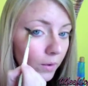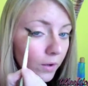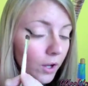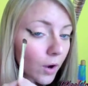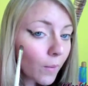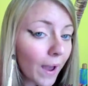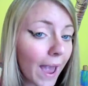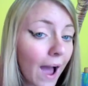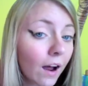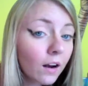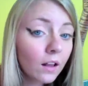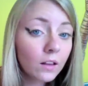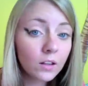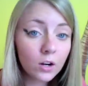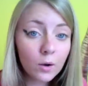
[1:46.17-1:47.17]
go out
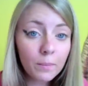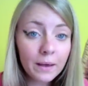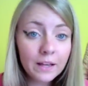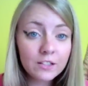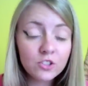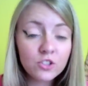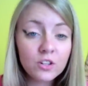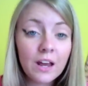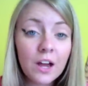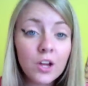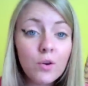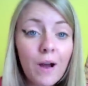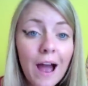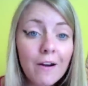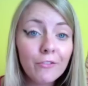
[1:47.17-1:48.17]
a little bit so now
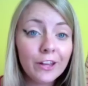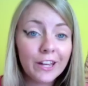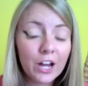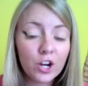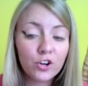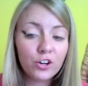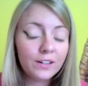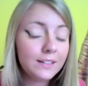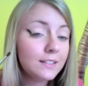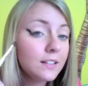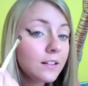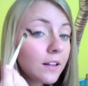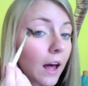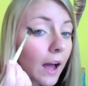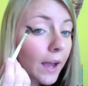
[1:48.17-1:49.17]
you have like a
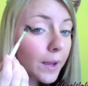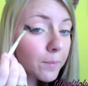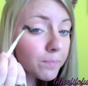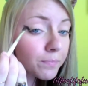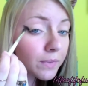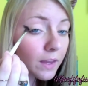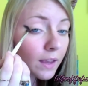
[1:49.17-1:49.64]
crazy line